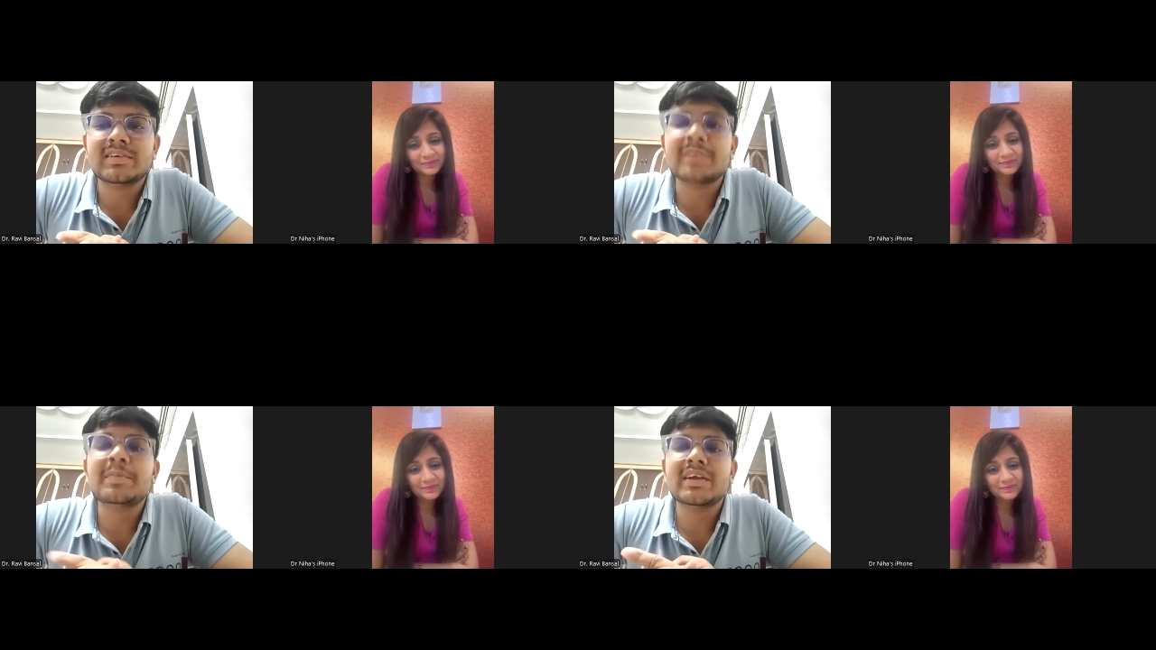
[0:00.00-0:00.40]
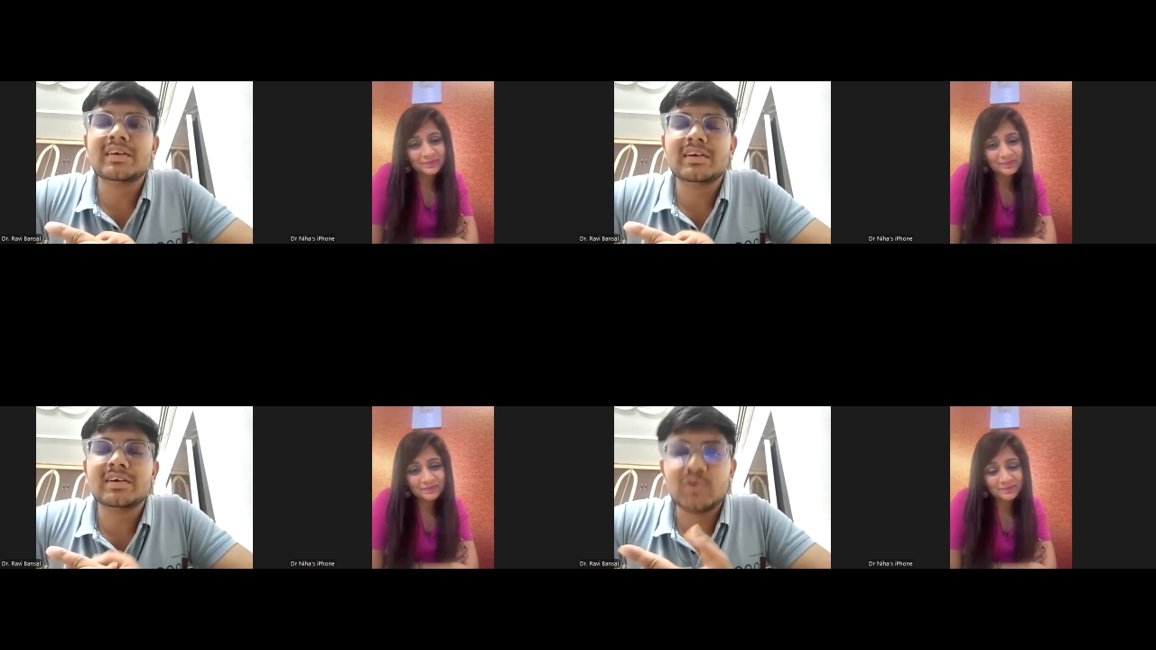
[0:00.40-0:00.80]
Speaker 1: repeat.
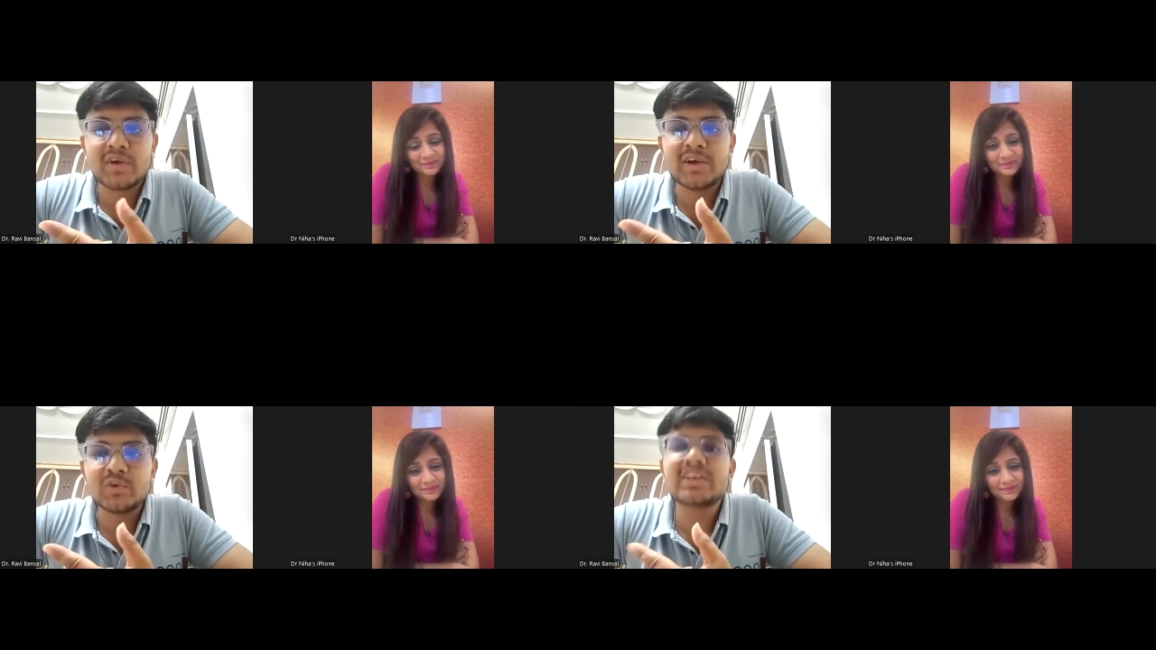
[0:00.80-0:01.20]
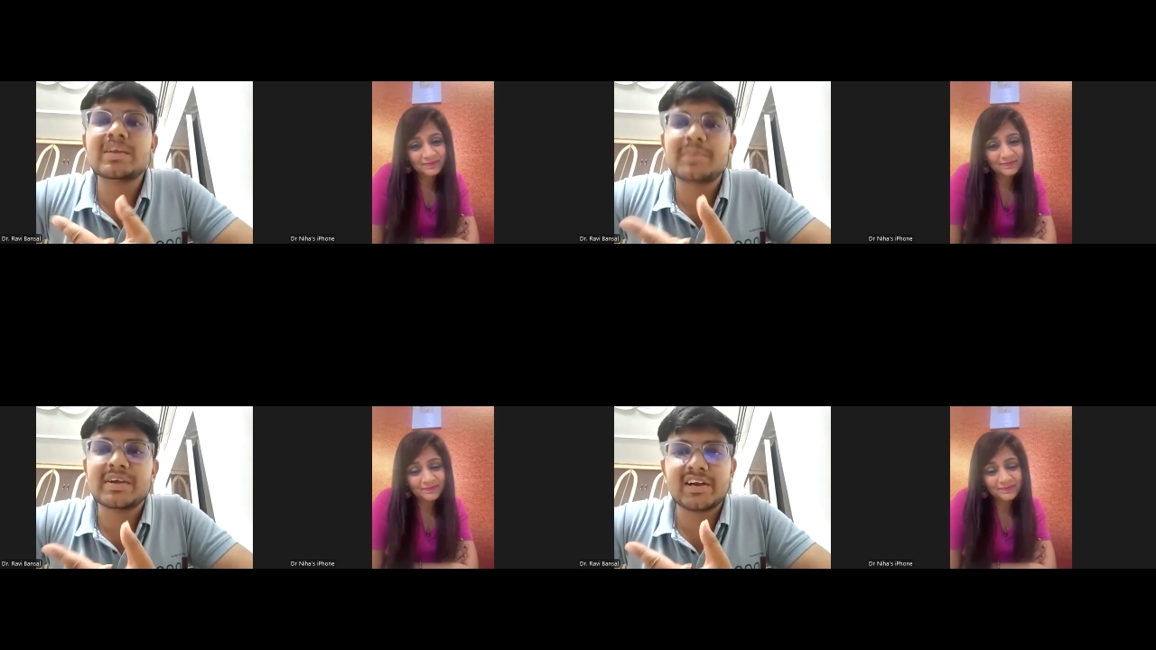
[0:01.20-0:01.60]
Uh, you can do the
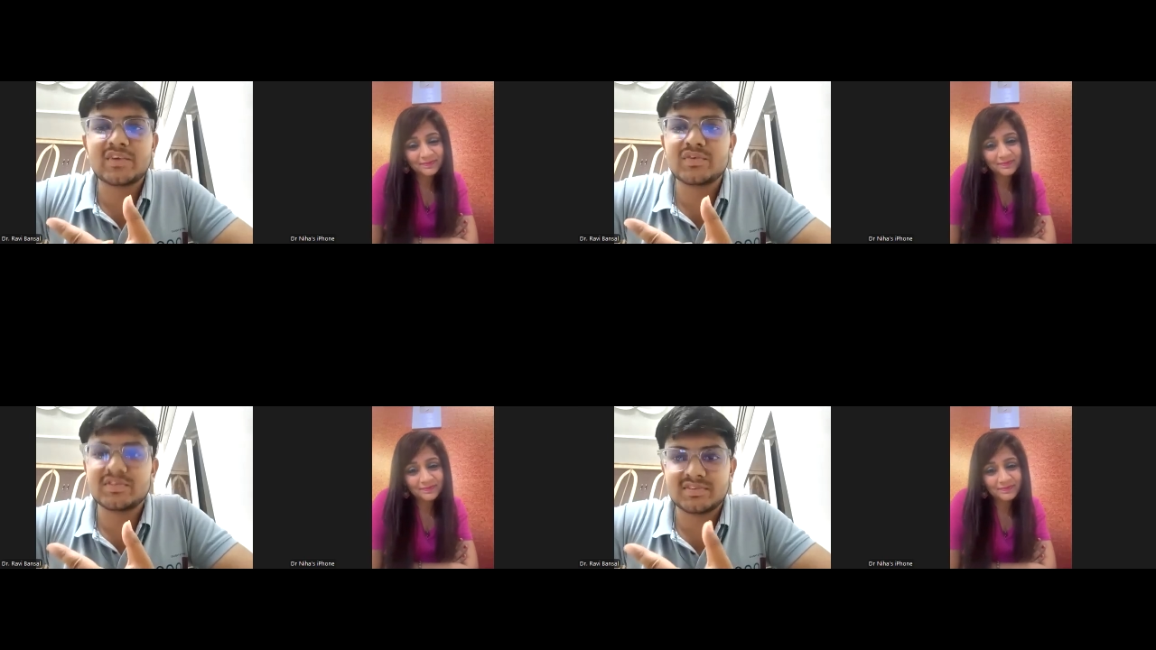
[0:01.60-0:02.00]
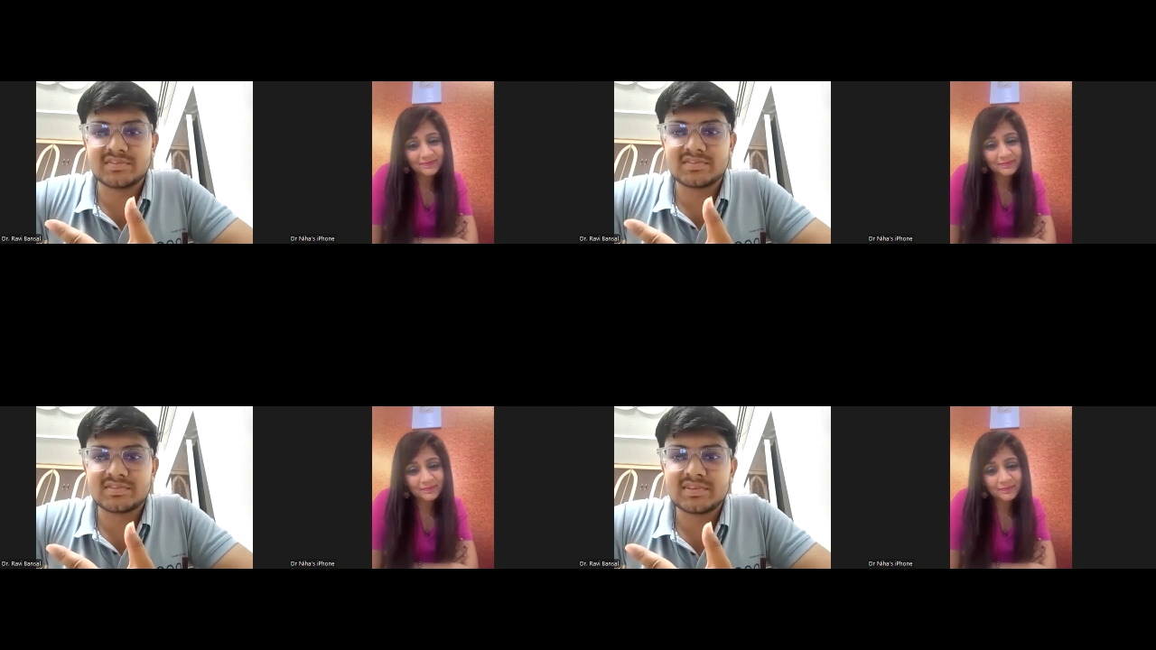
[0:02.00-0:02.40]
repeated
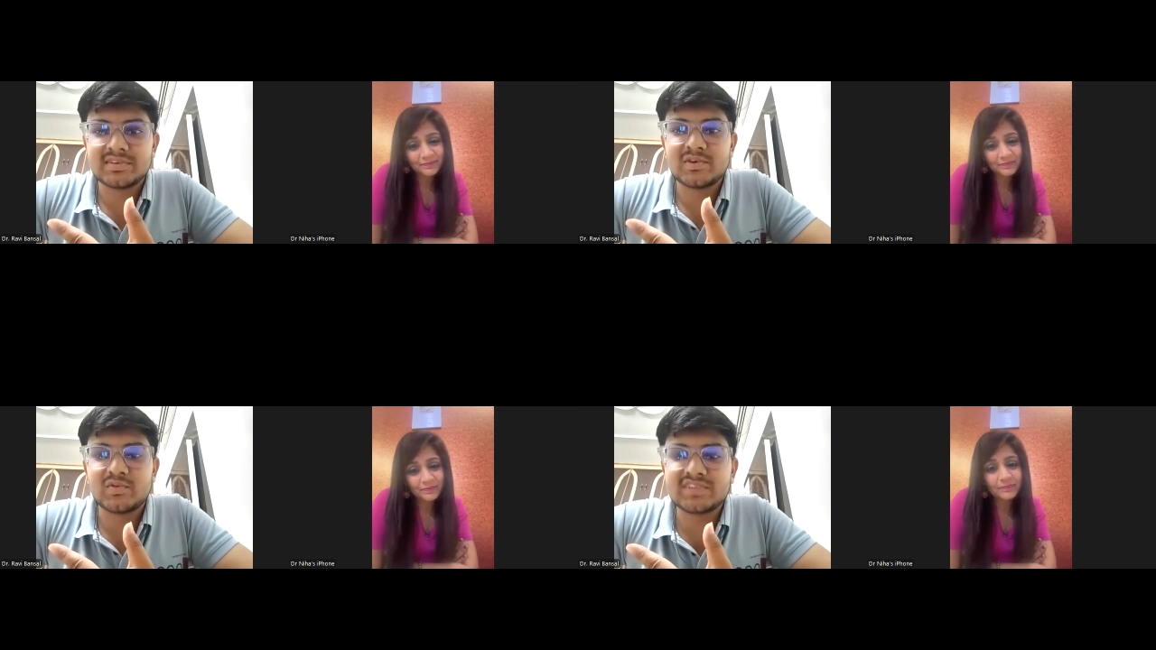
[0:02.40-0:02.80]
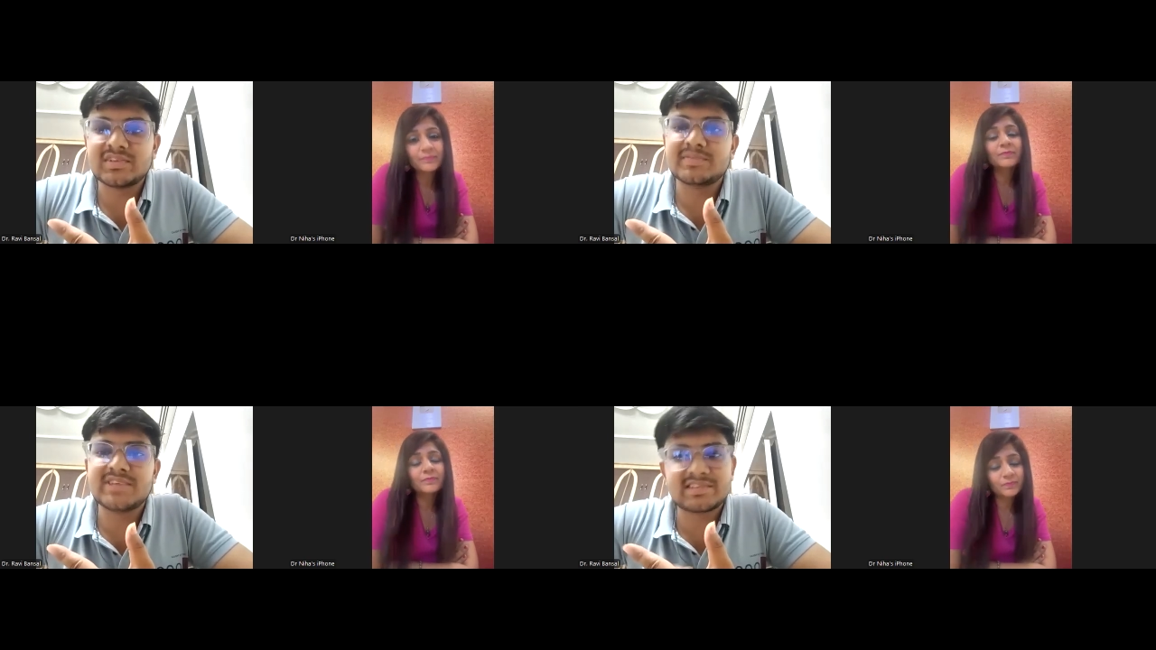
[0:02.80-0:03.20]
reasons of the
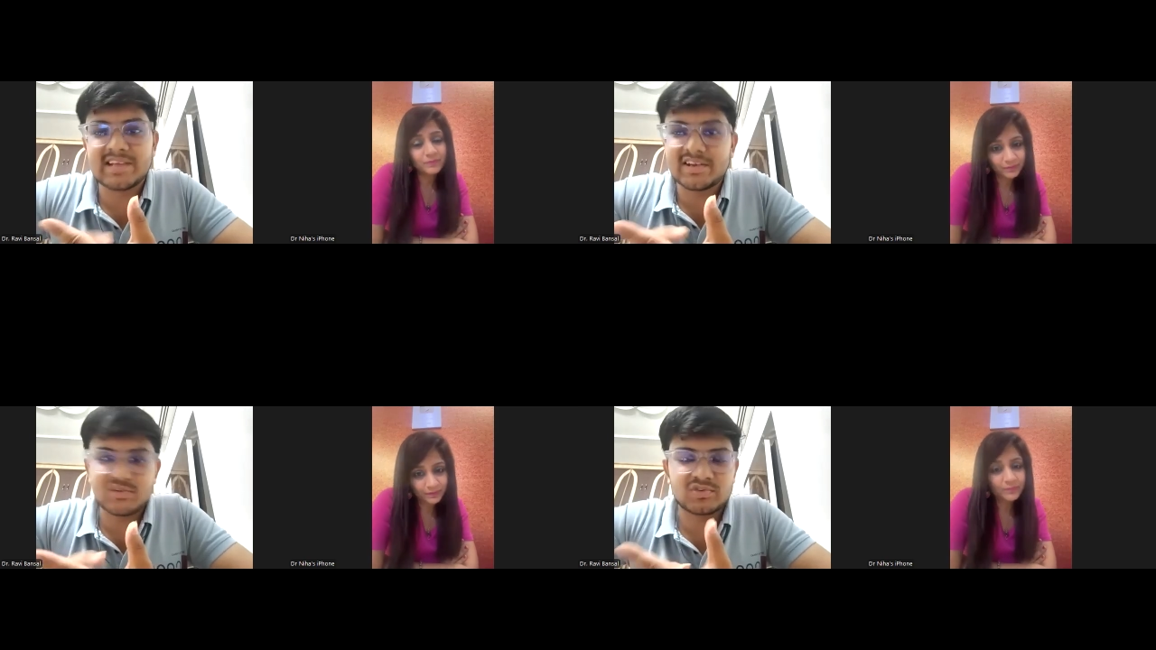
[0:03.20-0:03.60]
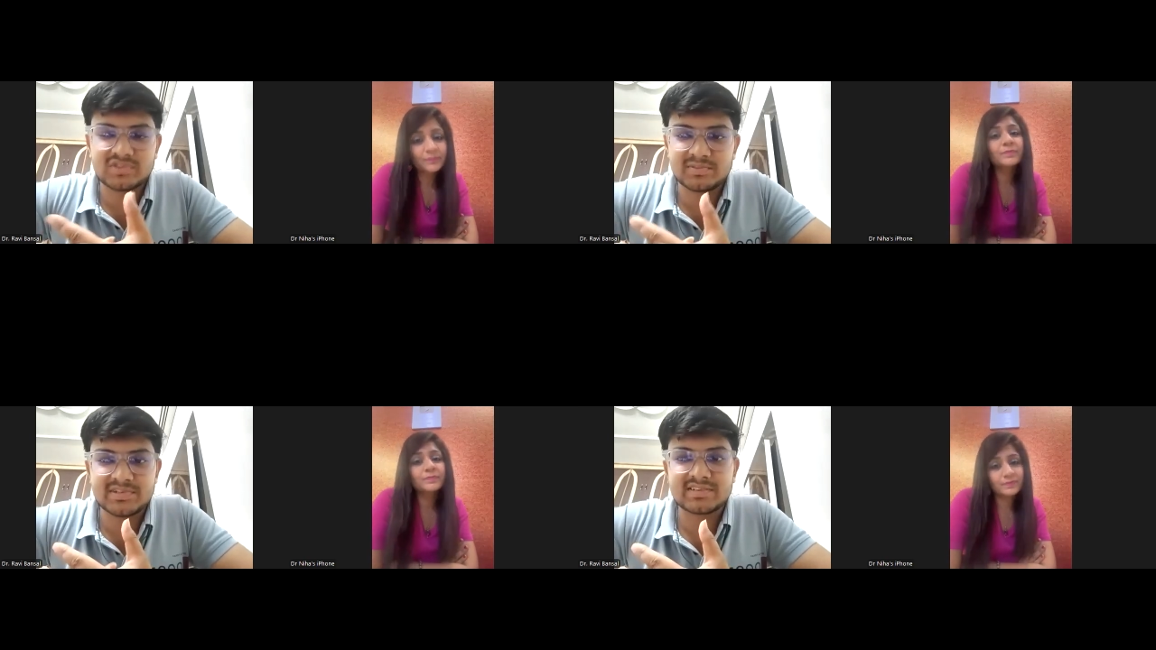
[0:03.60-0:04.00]
subjects, like short
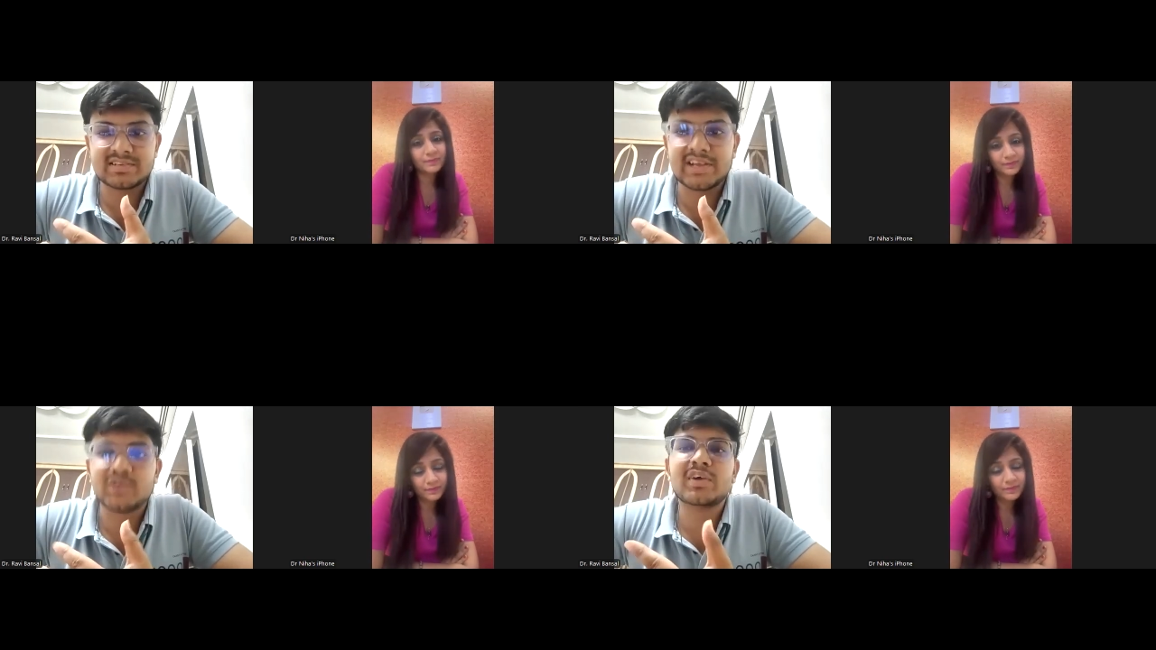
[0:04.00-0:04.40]
subjects. Like you